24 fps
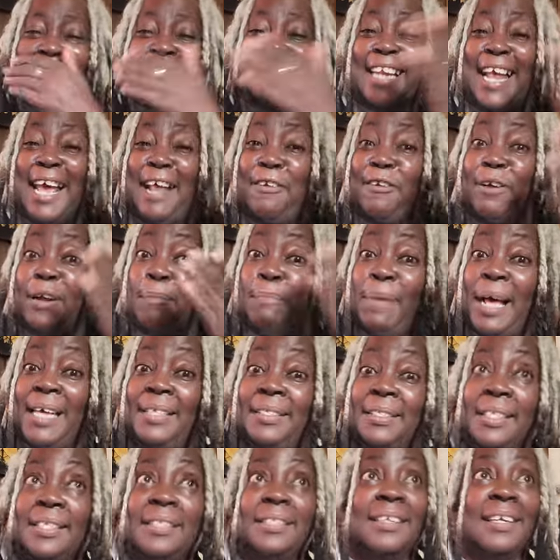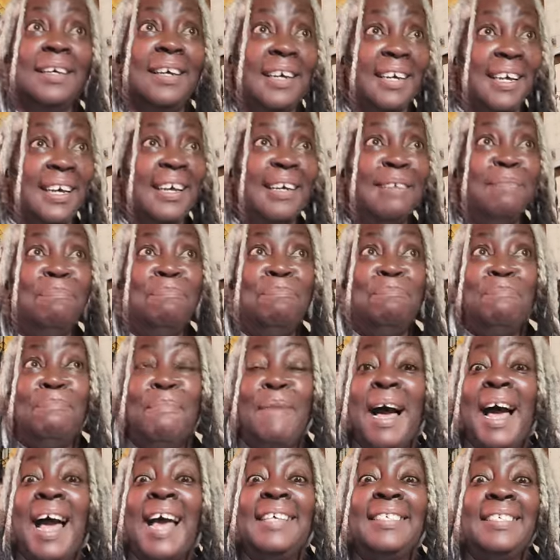Saturn and Pisces.
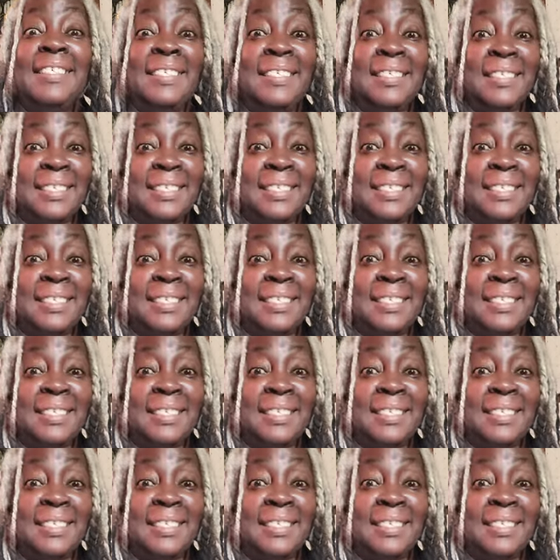My,